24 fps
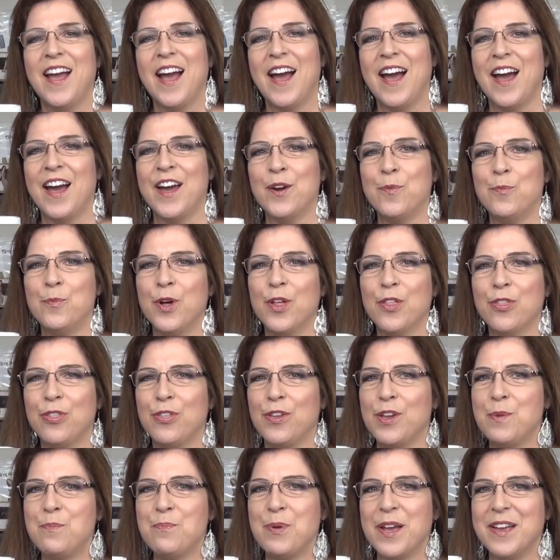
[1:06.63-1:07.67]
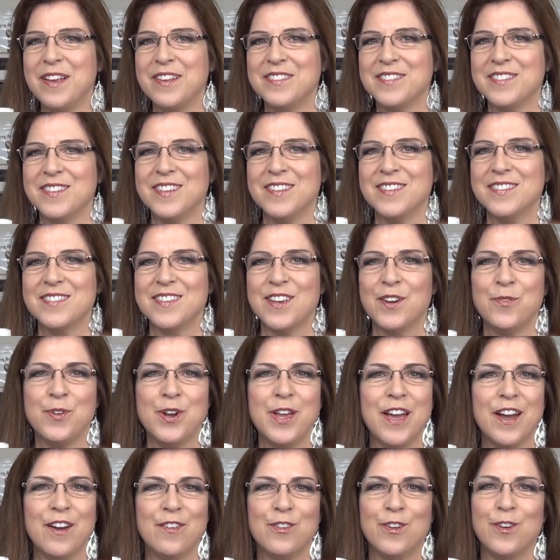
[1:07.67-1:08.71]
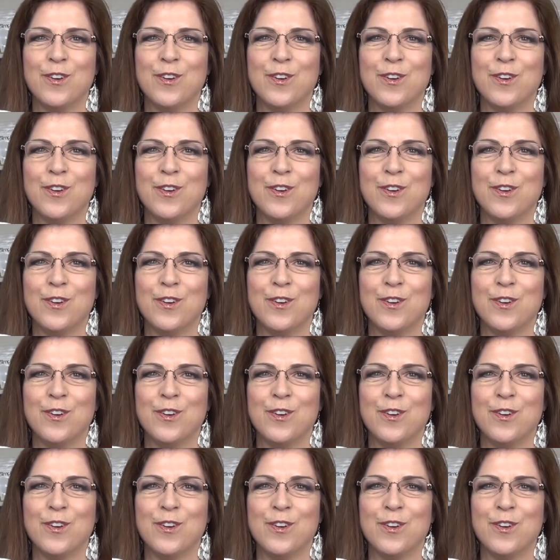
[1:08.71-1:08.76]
on a monthly basis, and we have a